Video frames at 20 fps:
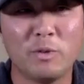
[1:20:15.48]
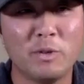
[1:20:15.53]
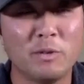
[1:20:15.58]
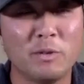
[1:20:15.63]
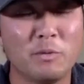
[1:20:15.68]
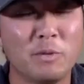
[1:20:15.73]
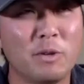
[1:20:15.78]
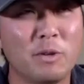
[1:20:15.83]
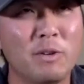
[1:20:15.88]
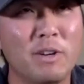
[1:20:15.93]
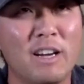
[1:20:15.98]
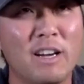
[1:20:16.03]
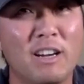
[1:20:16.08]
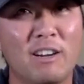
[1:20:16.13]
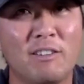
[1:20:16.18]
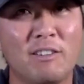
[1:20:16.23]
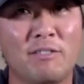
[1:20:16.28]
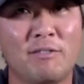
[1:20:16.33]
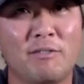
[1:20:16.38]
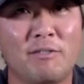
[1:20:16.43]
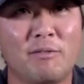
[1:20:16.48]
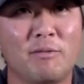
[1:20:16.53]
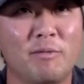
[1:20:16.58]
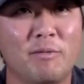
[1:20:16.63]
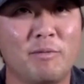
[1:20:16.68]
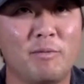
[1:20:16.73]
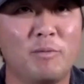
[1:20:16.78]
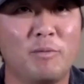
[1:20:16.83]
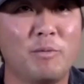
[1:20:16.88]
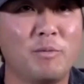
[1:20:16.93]
don't have.
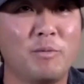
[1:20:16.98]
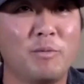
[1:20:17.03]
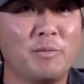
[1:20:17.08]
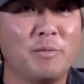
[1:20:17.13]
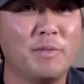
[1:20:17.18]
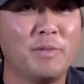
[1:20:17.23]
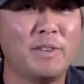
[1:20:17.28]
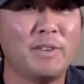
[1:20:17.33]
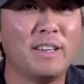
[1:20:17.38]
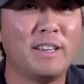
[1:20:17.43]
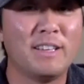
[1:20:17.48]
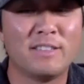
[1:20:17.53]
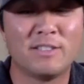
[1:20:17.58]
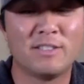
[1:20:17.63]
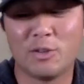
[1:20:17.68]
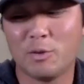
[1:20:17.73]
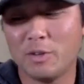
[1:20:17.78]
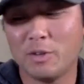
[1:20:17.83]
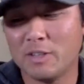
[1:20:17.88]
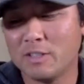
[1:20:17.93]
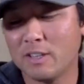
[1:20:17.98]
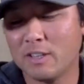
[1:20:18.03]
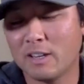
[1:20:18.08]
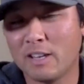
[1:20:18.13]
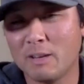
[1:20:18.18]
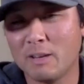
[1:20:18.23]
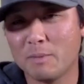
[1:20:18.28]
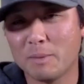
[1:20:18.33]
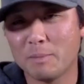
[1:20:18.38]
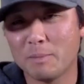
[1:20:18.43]
It's so easy to
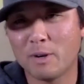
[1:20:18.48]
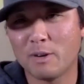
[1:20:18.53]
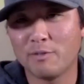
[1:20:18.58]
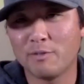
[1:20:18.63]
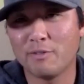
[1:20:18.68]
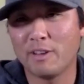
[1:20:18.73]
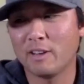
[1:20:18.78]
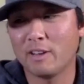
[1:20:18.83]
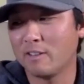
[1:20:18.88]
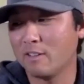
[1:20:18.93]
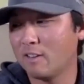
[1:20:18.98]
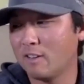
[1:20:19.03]
keep it perfect